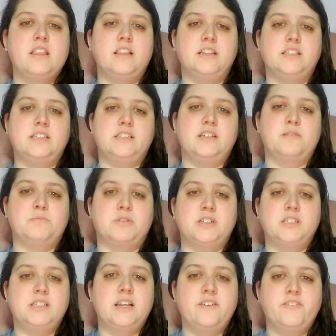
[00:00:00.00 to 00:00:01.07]
This is number
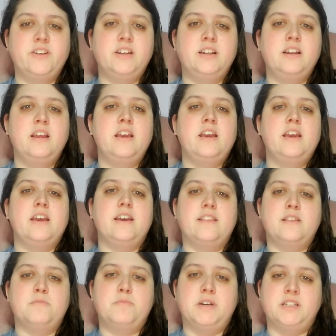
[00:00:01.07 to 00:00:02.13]
seven
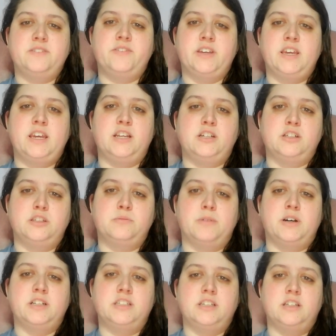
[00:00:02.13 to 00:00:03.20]
in the best vacation
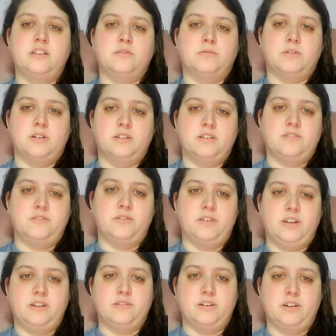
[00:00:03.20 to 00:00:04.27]
spots in the world of
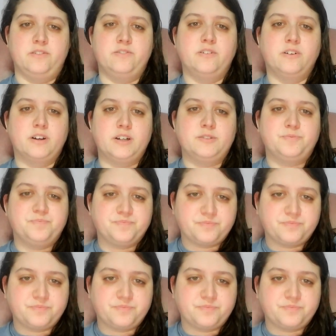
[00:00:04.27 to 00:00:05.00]
2024.